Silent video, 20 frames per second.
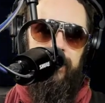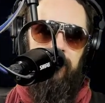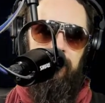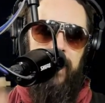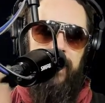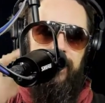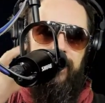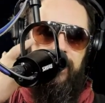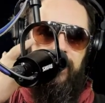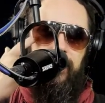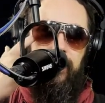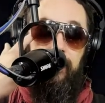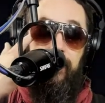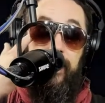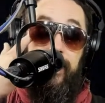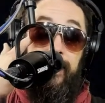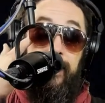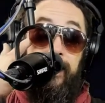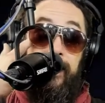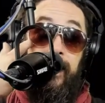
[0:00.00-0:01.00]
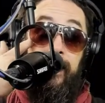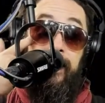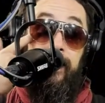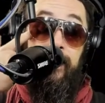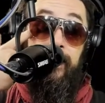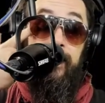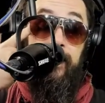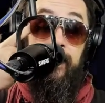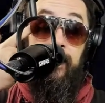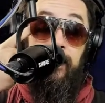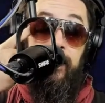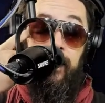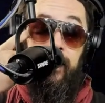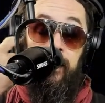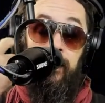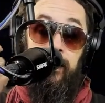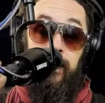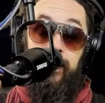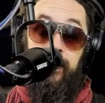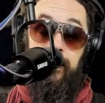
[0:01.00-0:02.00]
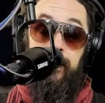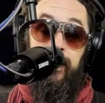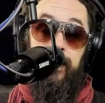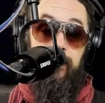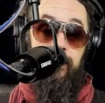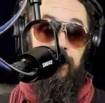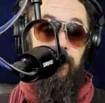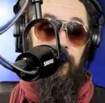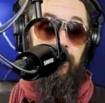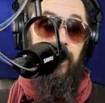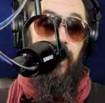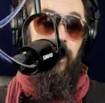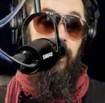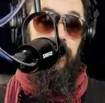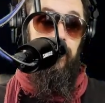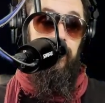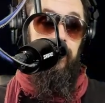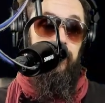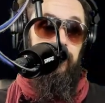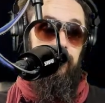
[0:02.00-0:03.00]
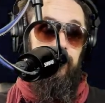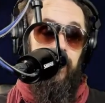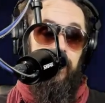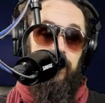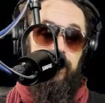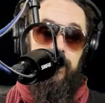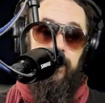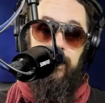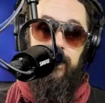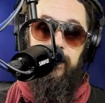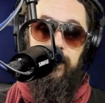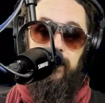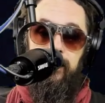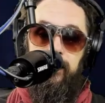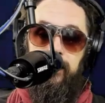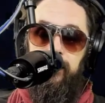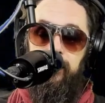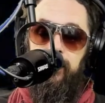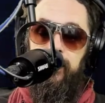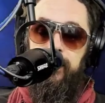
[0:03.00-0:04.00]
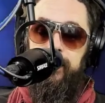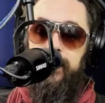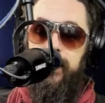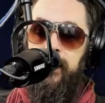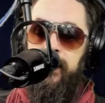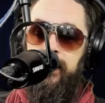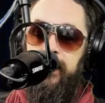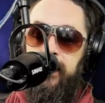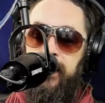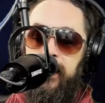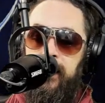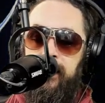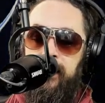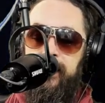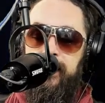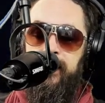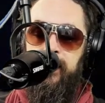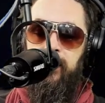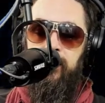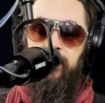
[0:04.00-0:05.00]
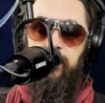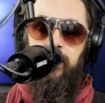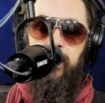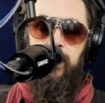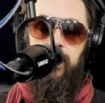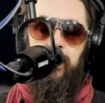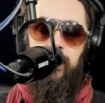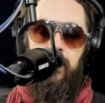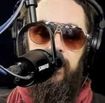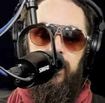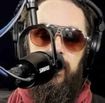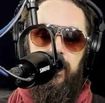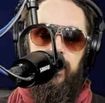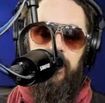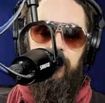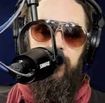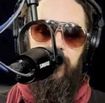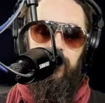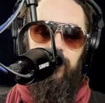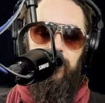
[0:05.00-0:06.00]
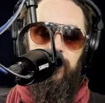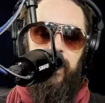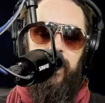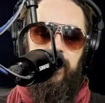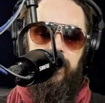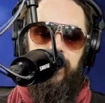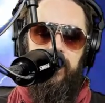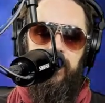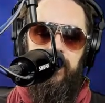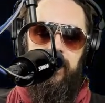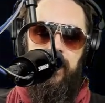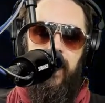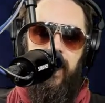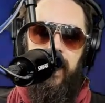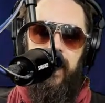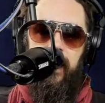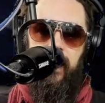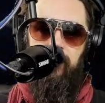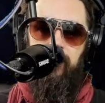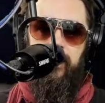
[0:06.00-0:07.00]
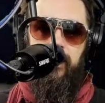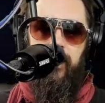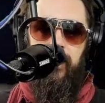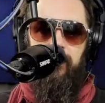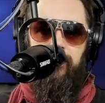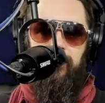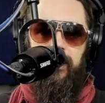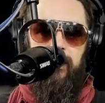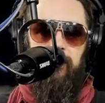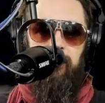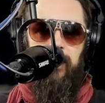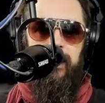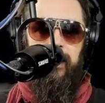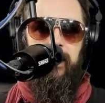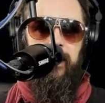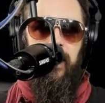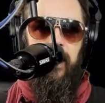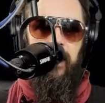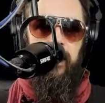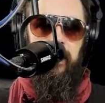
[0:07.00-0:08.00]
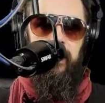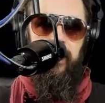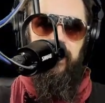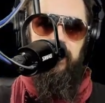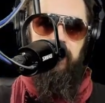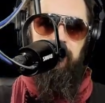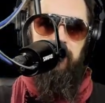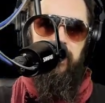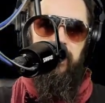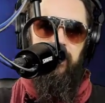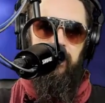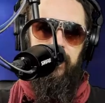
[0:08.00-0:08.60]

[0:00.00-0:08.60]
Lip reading: Massachusetts, like, there's a Dunkin' Donuts. You can't throw a rock without hitting a Dunkin' Donuts. And so it was rare to not have a coffee in my car next to me on the